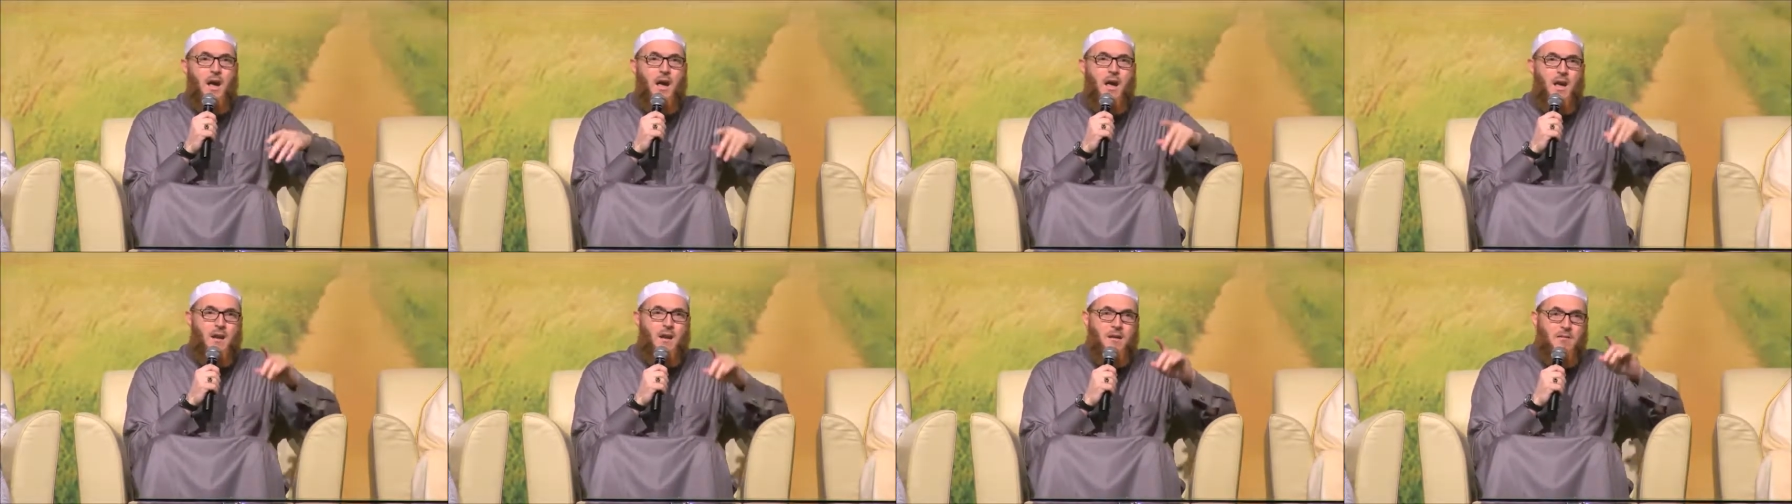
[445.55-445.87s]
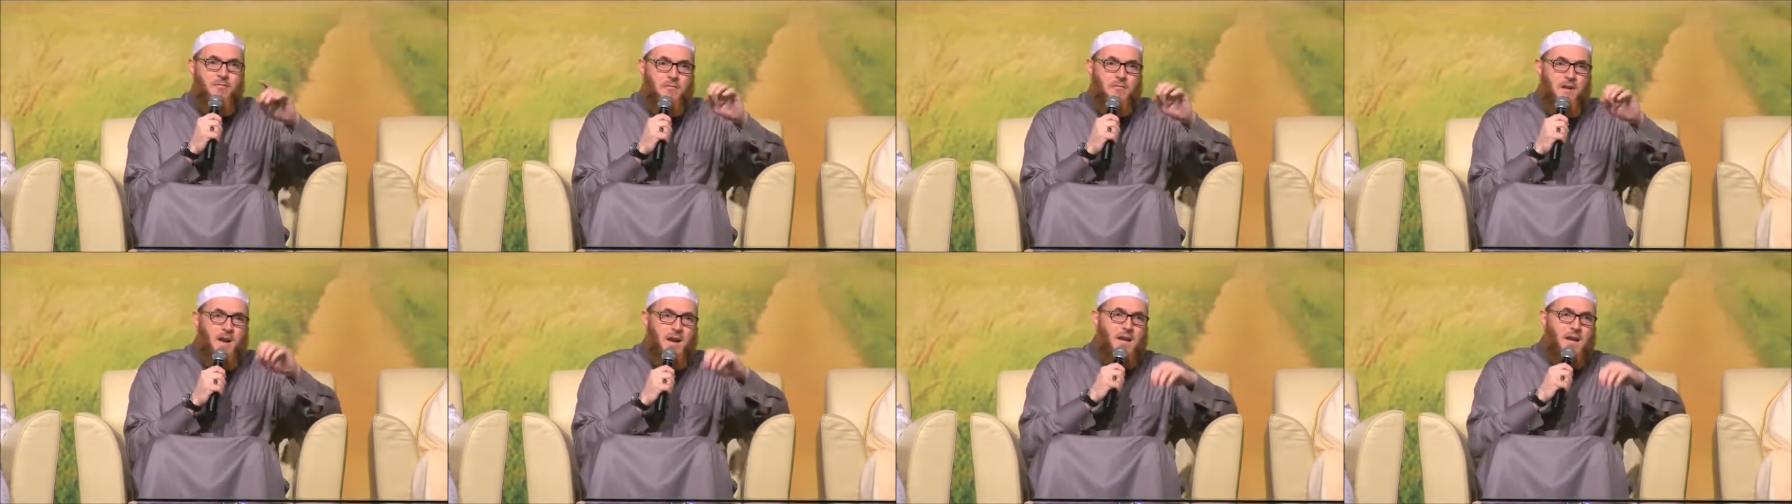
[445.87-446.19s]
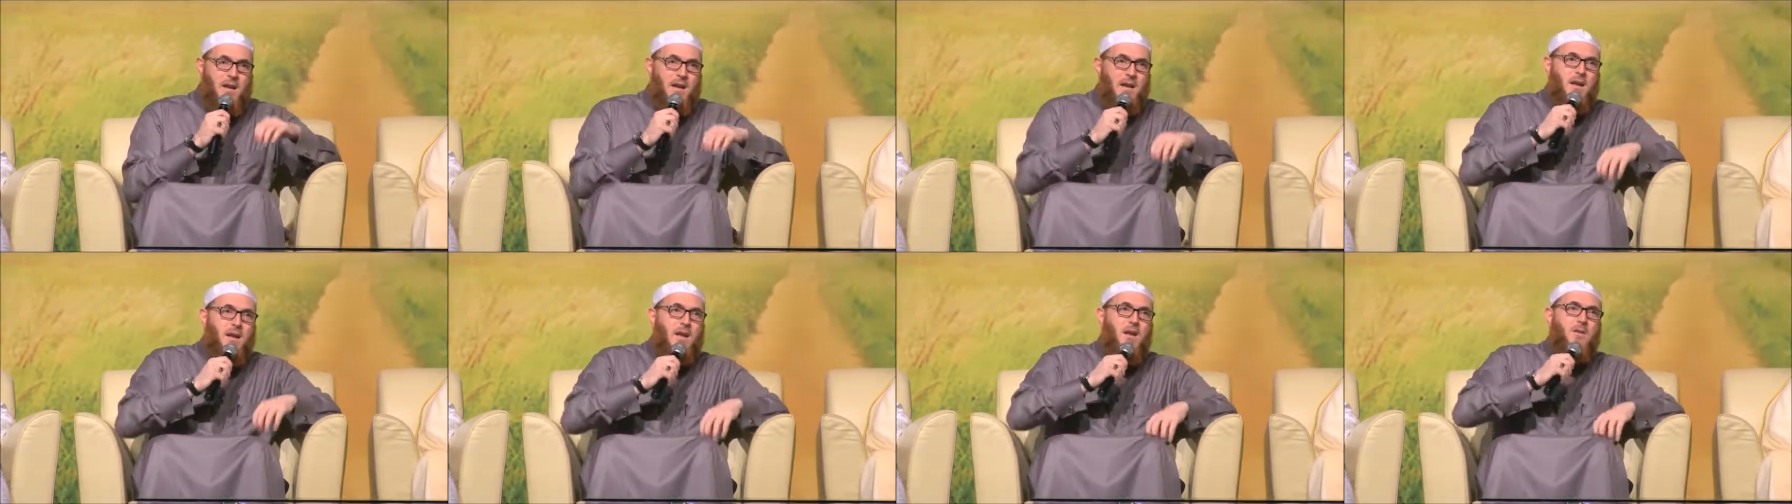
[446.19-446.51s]
And
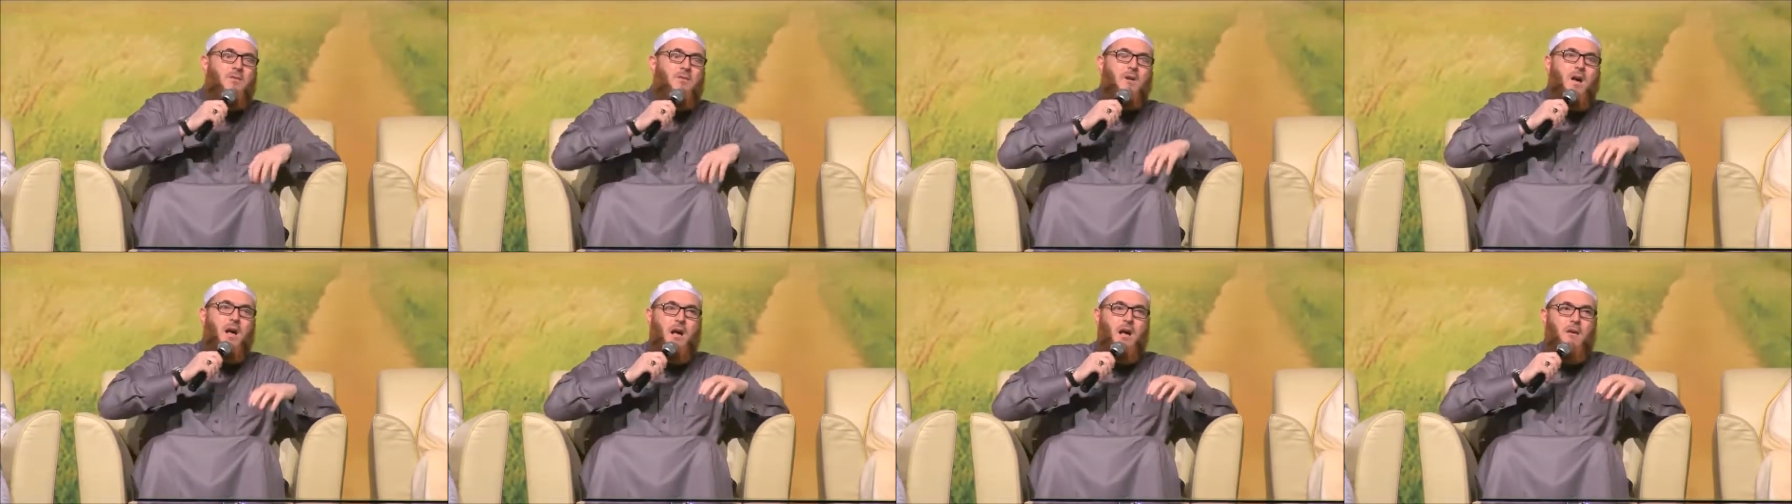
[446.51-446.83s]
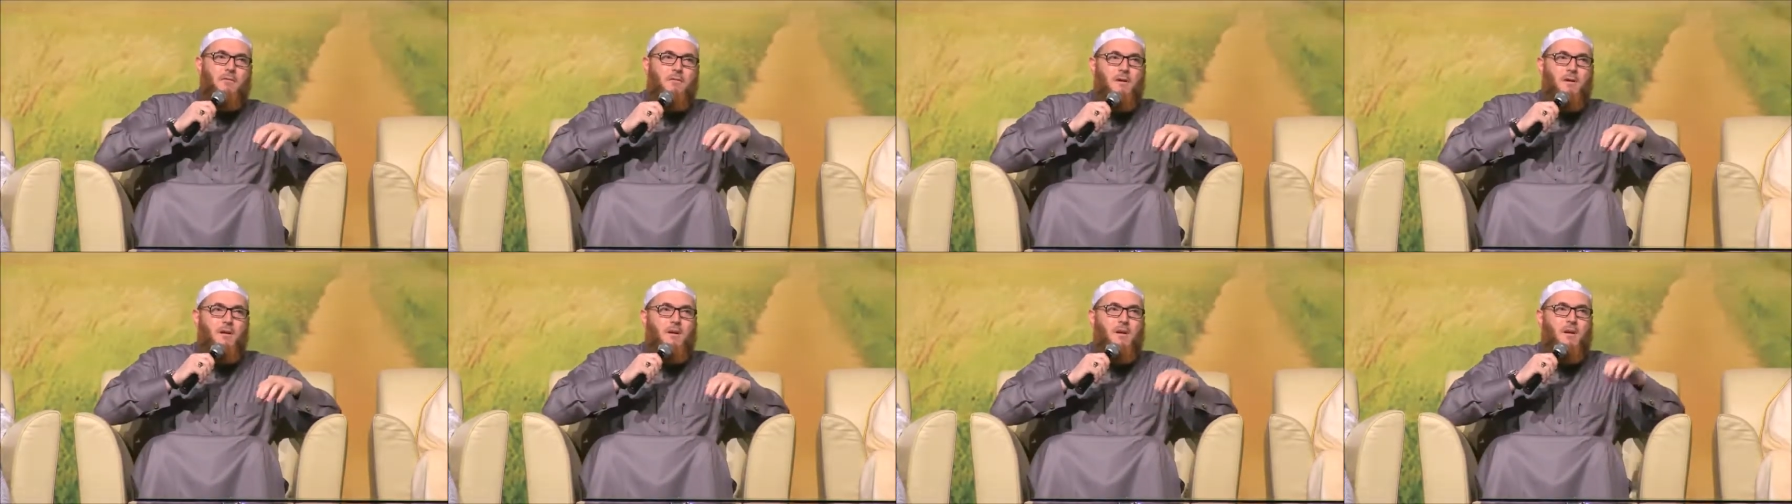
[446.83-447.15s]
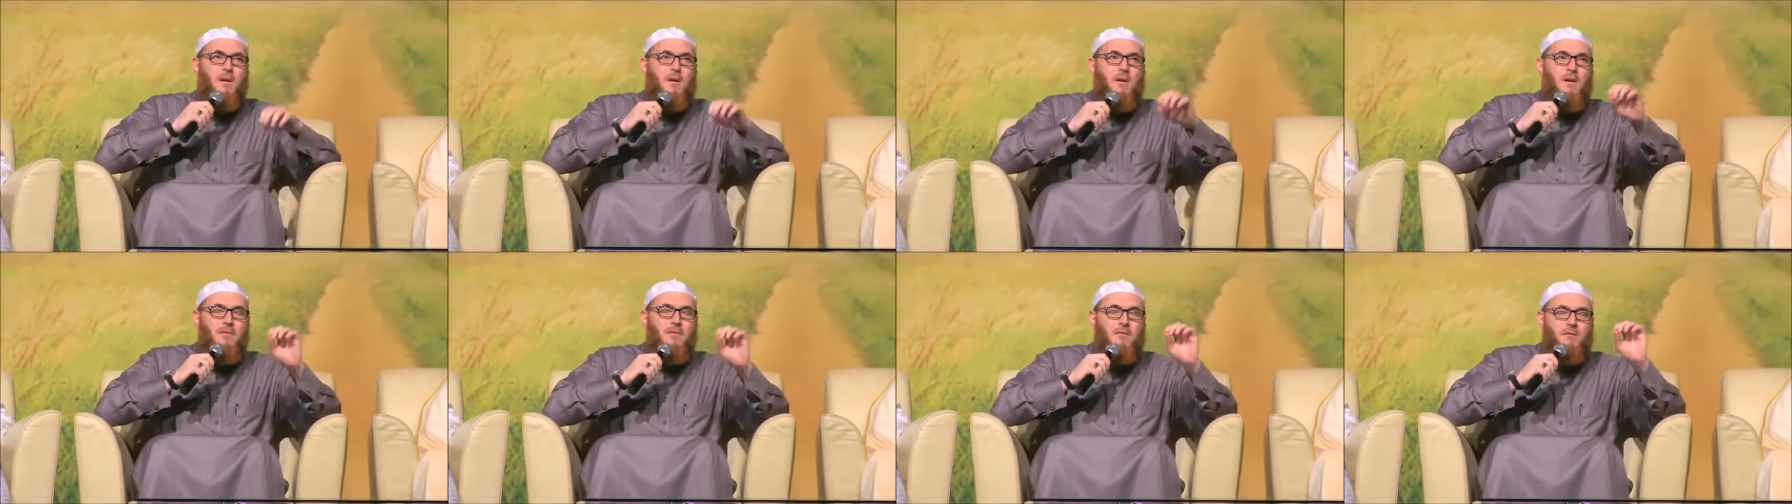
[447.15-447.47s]
finally,
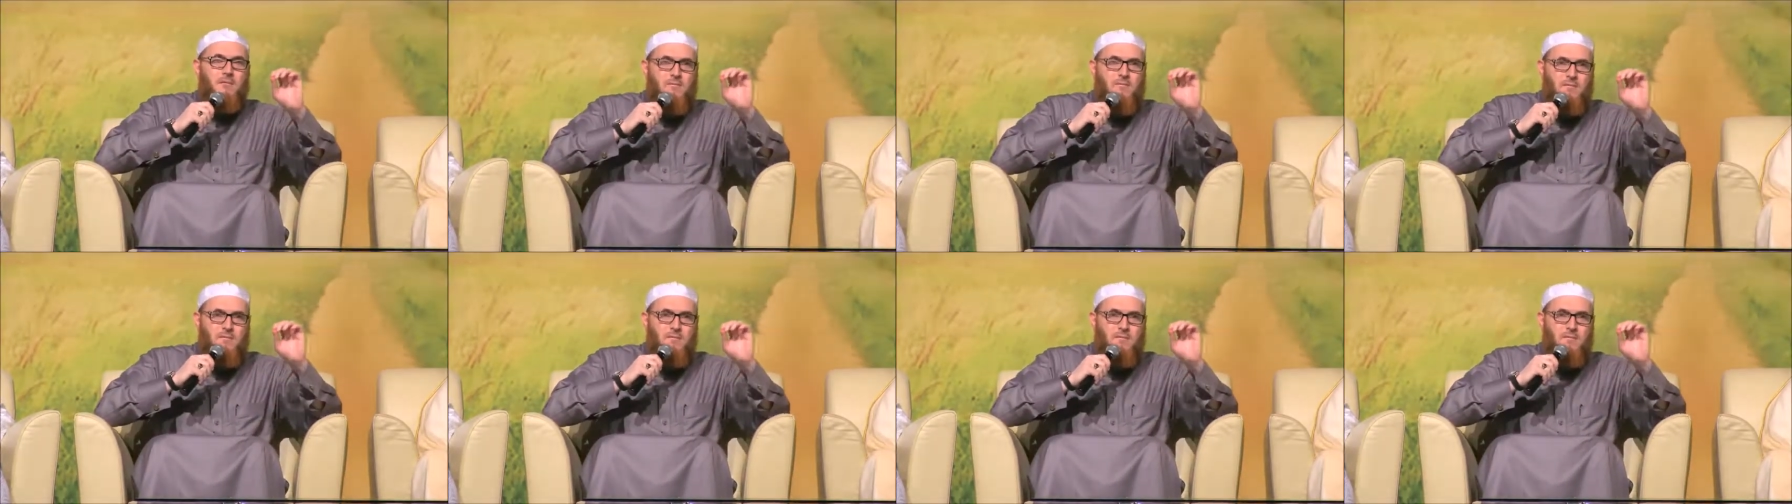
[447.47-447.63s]
whoever